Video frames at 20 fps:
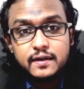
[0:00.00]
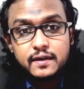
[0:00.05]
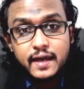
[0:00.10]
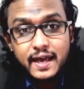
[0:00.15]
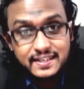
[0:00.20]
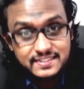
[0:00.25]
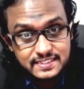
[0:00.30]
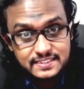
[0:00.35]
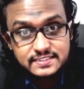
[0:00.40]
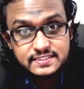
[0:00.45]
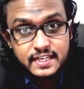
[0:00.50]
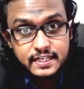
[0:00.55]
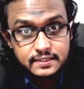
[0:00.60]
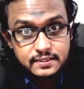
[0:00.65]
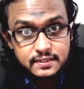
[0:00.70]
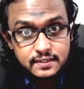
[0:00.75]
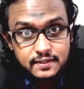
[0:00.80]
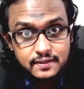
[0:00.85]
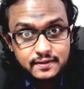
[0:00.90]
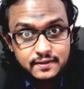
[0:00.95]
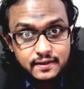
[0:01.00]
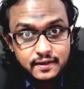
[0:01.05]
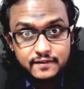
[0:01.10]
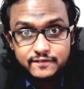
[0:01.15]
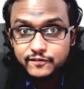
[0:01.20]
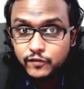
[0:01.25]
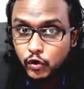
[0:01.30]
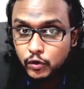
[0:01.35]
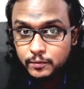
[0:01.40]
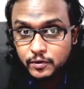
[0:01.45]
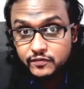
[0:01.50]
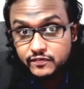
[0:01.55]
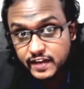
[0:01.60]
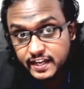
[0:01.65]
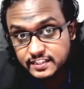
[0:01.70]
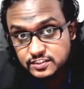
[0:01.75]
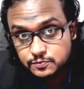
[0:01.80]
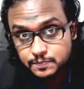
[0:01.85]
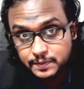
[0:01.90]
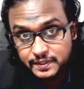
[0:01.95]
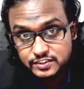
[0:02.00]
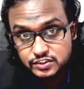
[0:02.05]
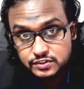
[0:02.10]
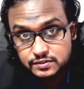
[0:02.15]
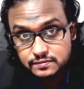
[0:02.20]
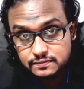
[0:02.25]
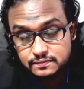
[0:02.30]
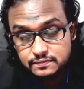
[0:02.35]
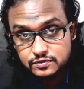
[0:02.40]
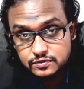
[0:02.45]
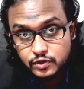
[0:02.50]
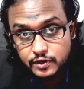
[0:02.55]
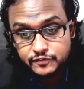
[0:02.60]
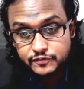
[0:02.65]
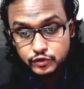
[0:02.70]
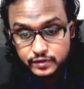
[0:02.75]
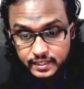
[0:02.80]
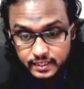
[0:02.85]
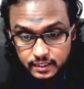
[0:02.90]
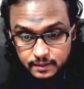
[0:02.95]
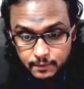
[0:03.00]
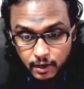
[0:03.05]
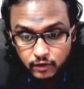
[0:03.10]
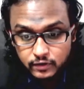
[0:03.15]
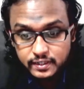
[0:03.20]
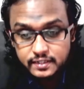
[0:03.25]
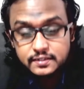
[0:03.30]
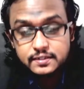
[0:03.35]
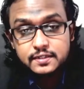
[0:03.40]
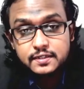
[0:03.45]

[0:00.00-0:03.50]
as I said, a form of expression. So if you think about it,